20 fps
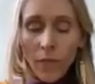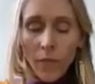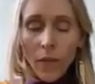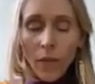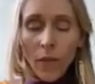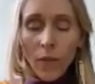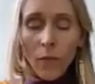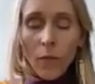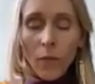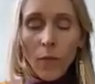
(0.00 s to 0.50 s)

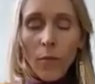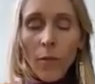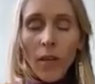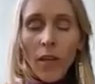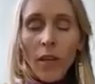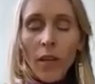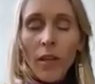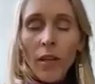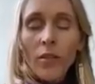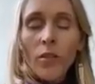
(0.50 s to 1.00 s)
And
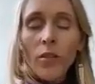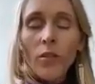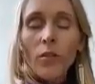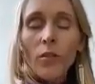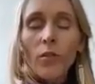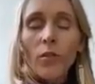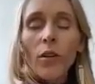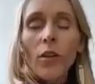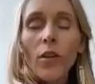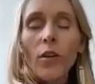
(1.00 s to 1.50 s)
begin
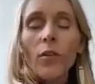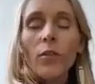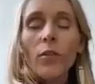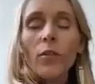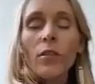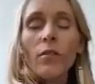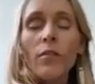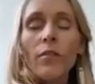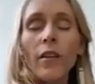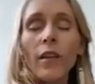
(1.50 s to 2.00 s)
to
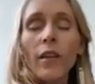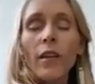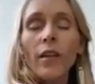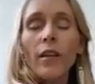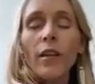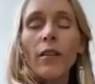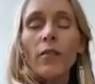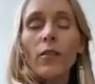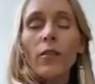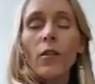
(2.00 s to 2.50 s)

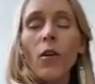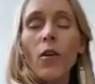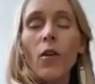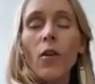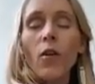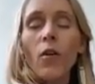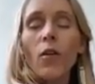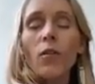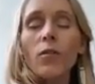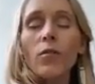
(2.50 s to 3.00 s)
cultivate,
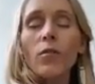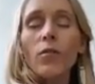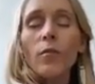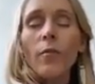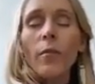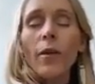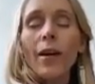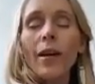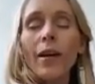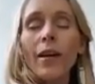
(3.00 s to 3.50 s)
call to
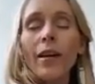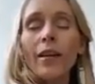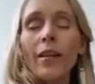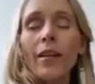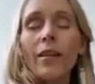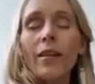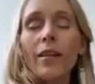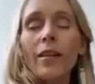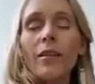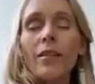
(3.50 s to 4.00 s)
mind a